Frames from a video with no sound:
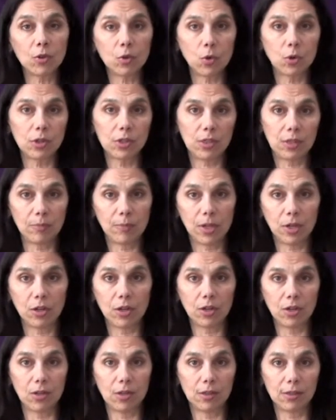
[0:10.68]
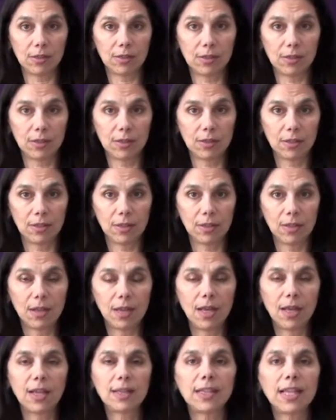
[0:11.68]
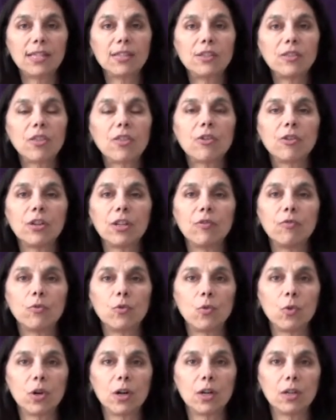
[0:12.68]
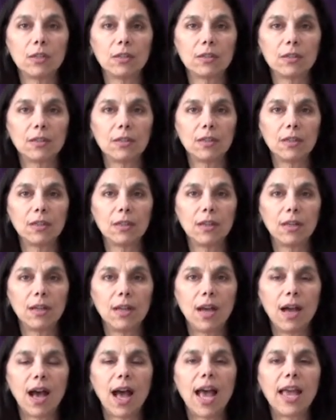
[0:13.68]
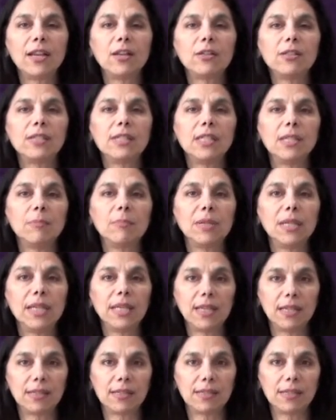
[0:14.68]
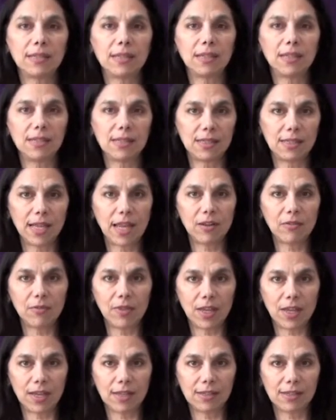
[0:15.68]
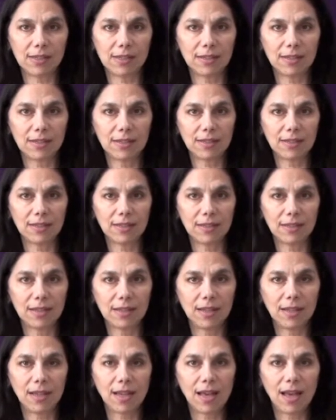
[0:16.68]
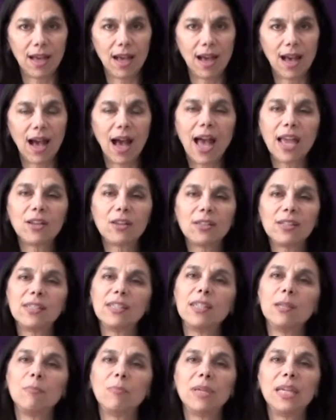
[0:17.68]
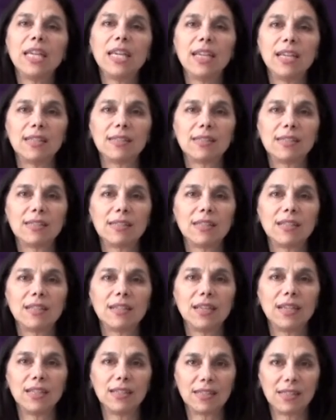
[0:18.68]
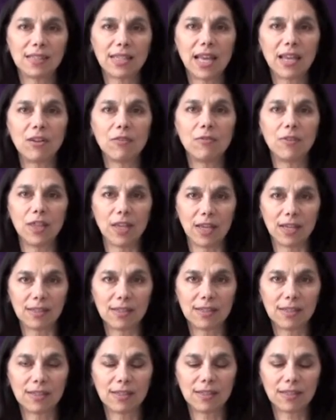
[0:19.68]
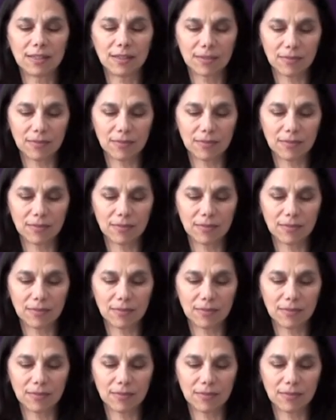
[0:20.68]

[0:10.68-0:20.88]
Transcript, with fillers: A Course in Miracles. Lesson 34. I could see peace instead of this. I could see peace instead of this.